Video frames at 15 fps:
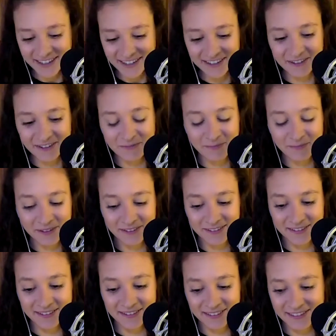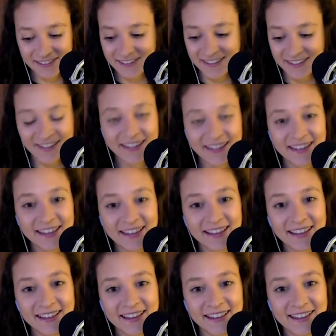It was super
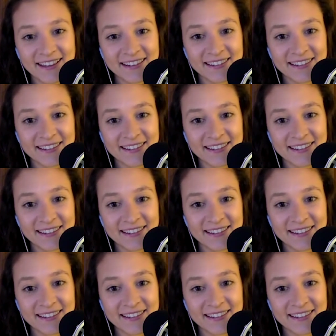scary, and